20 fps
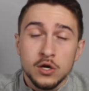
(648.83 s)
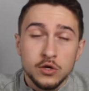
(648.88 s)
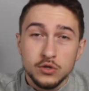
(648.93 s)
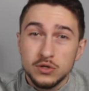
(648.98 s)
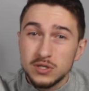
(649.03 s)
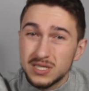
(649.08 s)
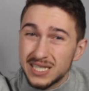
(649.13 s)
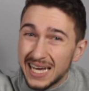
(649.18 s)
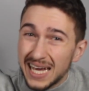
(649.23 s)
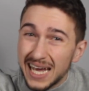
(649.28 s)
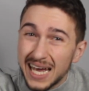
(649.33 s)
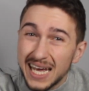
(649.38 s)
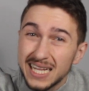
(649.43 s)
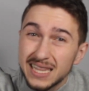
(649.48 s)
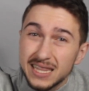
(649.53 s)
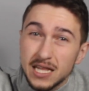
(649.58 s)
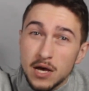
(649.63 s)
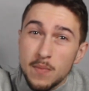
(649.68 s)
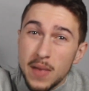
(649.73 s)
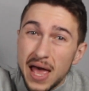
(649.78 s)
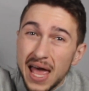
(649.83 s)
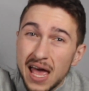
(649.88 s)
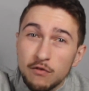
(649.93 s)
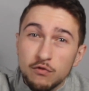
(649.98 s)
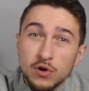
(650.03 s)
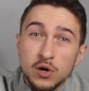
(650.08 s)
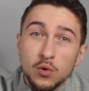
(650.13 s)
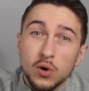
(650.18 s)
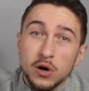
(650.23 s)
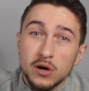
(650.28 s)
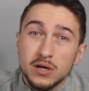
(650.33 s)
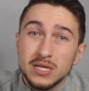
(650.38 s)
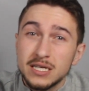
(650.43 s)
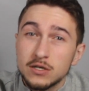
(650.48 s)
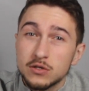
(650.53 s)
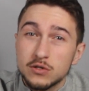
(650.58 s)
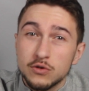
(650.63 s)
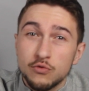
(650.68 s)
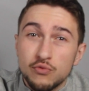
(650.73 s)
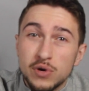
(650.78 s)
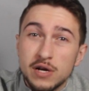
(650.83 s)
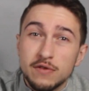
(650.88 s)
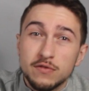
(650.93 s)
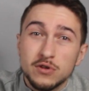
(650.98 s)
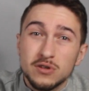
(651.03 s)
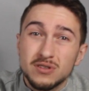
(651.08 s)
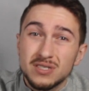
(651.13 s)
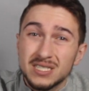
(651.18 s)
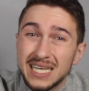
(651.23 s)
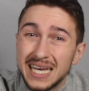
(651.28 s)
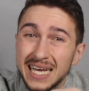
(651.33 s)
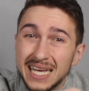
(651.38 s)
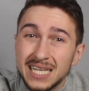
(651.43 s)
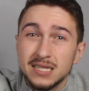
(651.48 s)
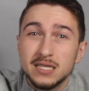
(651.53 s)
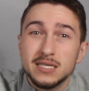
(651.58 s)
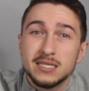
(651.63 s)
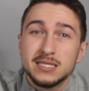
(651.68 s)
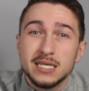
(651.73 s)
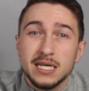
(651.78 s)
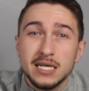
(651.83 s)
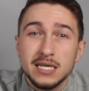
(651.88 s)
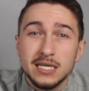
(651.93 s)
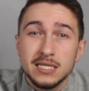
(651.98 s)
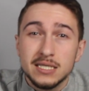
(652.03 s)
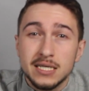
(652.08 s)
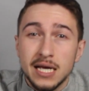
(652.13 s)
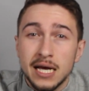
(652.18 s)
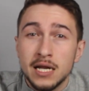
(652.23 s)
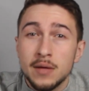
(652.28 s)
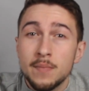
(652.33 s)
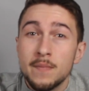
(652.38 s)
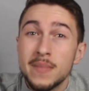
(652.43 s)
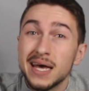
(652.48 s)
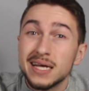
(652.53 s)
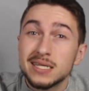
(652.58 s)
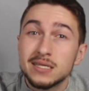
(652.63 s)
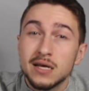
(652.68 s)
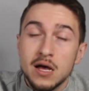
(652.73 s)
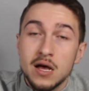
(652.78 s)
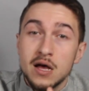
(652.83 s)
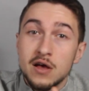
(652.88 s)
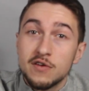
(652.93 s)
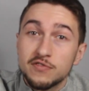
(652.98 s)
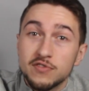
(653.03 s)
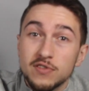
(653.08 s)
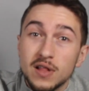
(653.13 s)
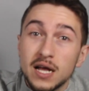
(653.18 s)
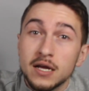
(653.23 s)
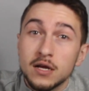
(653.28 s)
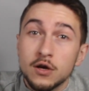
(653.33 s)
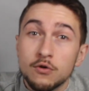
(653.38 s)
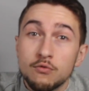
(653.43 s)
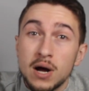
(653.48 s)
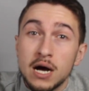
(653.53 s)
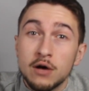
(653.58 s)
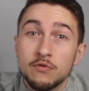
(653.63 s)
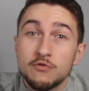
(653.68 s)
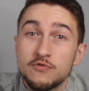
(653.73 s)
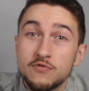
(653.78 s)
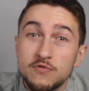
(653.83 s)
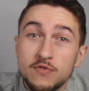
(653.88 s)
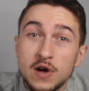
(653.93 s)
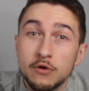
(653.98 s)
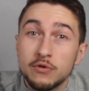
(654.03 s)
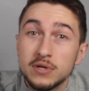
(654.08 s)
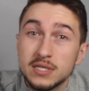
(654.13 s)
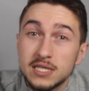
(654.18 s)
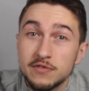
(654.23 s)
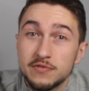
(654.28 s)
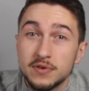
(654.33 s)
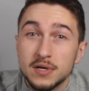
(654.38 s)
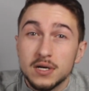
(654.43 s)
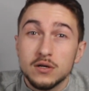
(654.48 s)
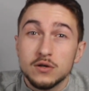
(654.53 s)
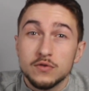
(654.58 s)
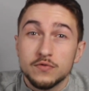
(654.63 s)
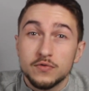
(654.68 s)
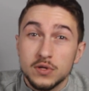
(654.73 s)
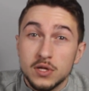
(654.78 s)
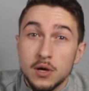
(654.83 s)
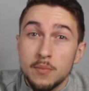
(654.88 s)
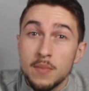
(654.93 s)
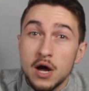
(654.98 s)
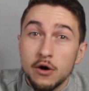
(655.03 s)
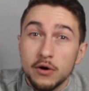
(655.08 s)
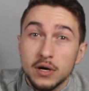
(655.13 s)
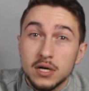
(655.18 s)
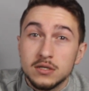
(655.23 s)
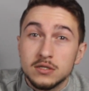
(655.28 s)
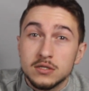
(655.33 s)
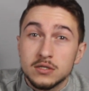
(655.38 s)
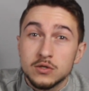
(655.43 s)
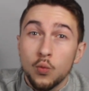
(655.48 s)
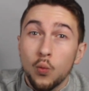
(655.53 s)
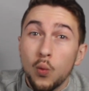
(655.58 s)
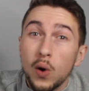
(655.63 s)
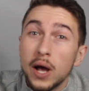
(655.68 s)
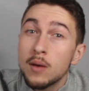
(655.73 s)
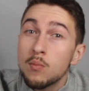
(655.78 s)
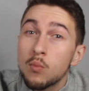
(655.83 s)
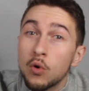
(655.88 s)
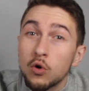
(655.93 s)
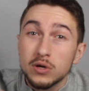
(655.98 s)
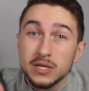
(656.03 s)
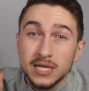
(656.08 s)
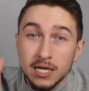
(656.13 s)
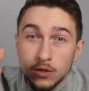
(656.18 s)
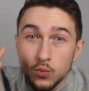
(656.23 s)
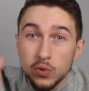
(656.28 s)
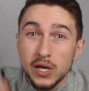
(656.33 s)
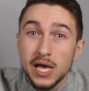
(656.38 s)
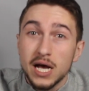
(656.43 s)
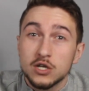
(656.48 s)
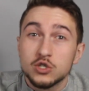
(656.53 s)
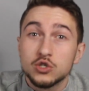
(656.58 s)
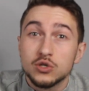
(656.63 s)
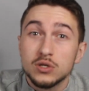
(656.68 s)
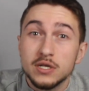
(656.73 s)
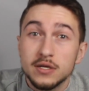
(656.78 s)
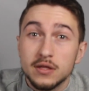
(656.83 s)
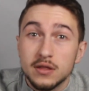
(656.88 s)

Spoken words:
They hit them everywhere near the rivers, in the cities, and it made flying around very difficult for the Americans, way more than we actually